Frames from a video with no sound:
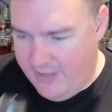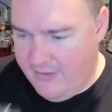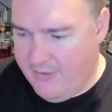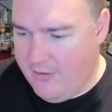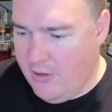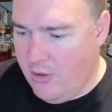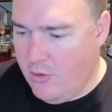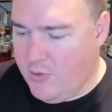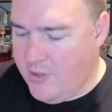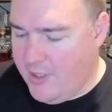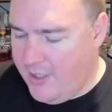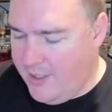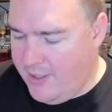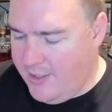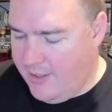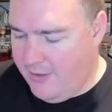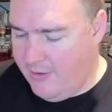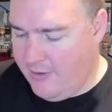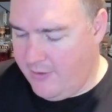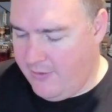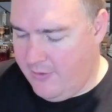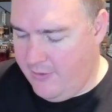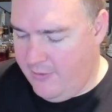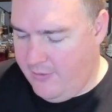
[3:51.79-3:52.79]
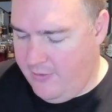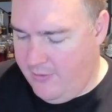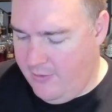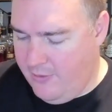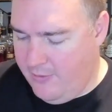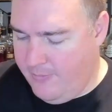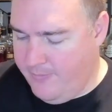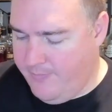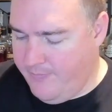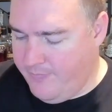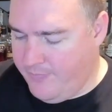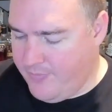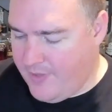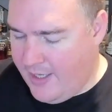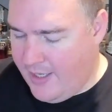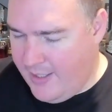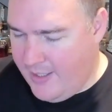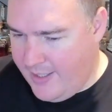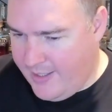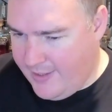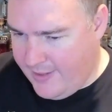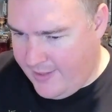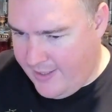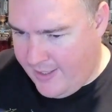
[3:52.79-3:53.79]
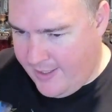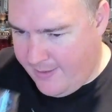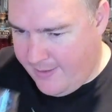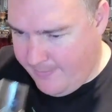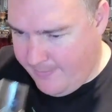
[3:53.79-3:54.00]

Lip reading: oaky character too. I like that.